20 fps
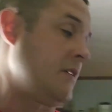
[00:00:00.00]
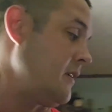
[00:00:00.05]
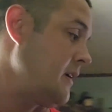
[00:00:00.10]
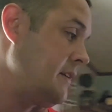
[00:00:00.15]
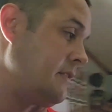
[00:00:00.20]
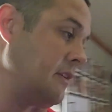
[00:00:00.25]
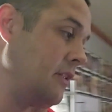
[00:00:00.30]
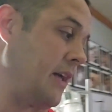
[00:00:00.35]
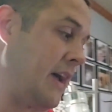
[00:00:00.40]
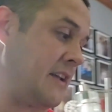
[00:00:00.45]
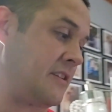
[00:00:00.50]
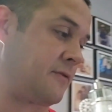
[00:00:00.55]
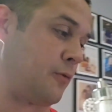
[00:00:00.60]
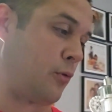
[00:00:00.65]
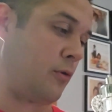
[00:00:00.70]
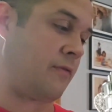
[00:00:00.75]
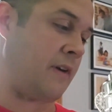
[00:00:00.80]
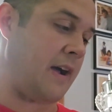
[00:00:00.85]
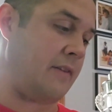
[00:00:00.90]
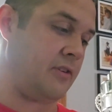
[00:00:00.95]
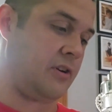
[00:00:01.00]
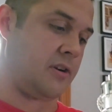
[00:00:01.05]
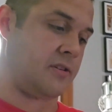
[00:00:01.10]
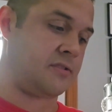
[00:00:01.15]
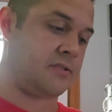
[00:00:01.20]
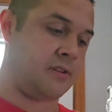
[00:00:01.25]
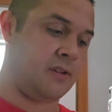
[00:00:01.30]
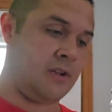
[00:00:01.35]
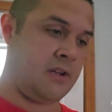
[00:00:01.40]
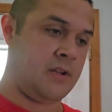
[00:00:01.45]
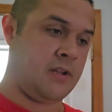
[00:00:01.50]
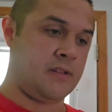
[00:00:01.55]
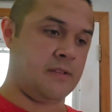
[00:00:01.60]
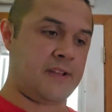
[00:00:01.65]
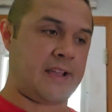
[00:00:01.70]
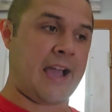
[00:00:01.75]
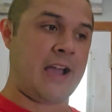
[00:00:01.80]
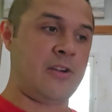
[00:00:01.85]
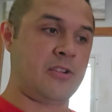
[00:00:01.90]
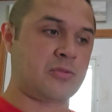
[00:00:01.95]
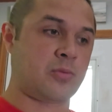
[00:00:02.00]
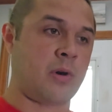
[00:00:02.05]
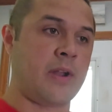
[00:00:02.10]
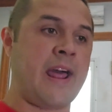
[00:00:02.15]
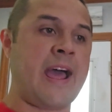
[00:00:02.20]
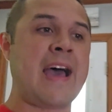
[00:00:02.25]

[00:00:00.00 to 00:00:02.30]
in the last 4 or 5 years, the guy who's won